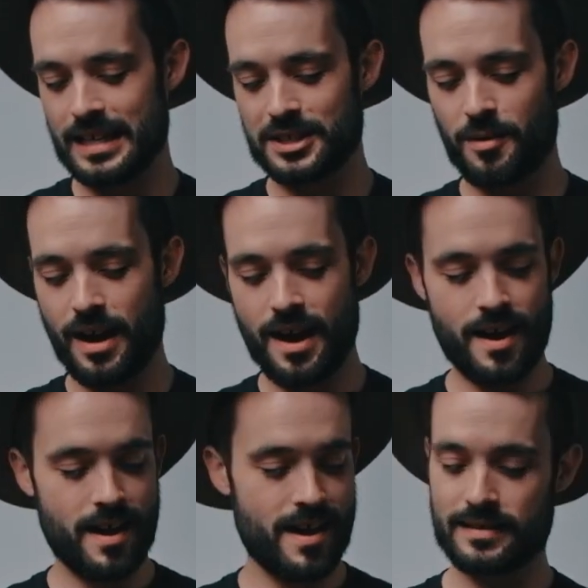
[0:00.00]
So
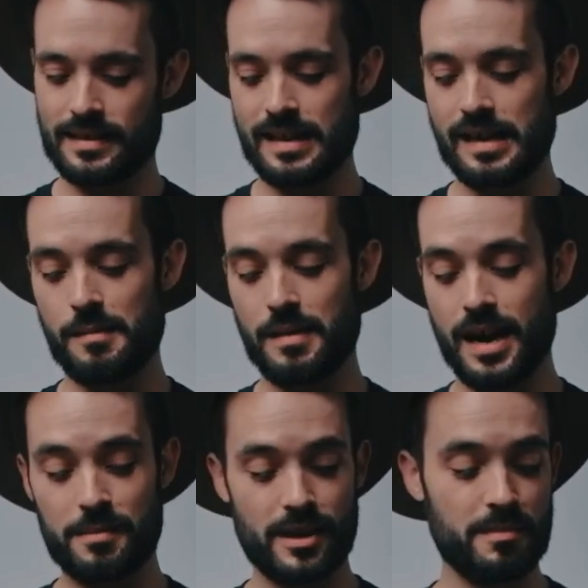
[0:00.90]

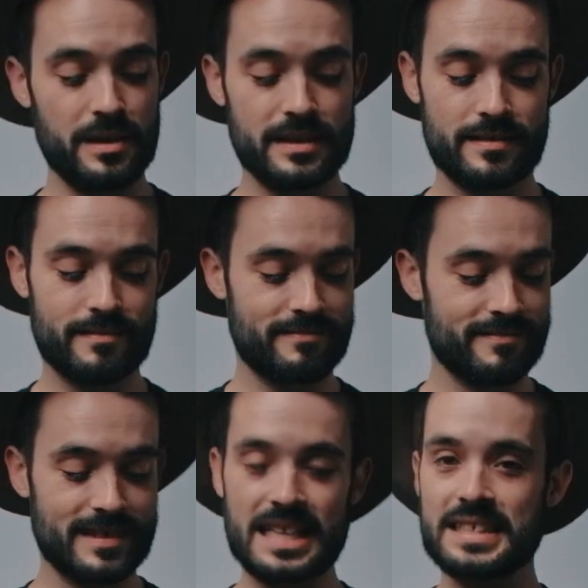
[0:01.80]
I'm gonna be
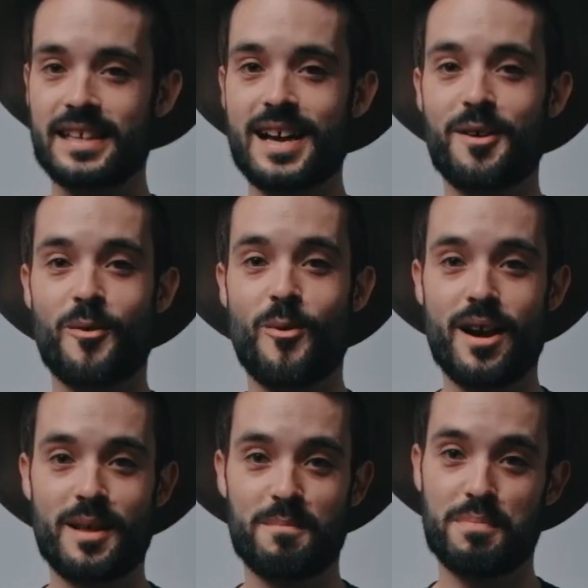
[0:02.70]
testing out
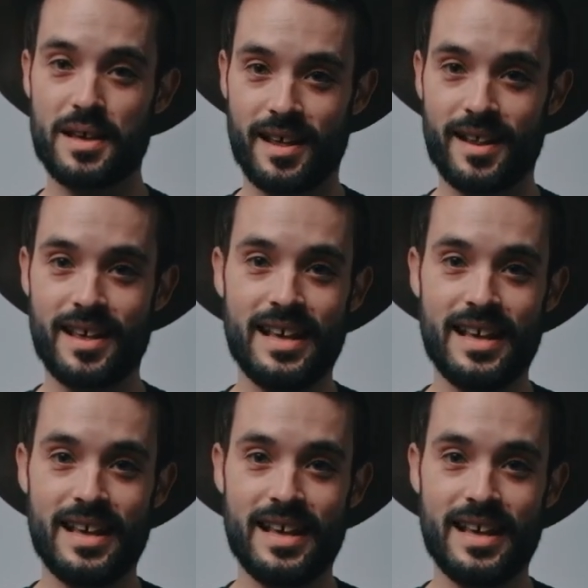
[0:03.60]
quite a bit.